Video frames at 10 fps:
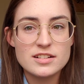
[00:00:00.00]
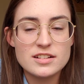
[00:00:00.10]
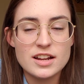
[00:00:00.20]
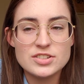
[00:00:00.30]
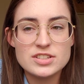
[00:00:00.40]

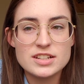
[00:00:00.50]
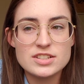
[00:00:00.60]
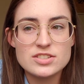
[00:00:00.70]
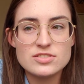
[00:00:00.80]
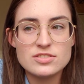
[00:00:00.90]
I just kind of
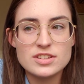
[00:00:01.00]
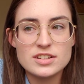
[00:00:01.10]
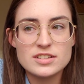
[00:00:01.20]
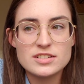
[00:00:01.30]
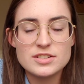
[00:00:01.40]
stood
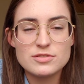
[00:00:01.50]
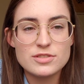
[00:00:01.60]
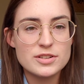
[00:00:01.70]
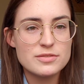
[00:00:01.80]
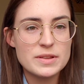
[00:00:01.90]
there in
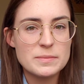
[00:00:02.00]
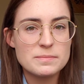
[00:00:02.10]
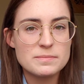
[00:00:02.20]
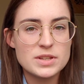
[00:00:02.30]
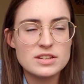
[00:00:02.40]
front of
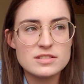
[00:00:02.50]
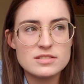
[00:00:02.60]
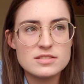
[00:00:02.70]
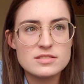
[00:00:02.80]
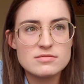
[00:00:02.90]
them
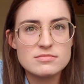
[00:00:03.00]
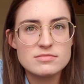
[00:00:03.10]
because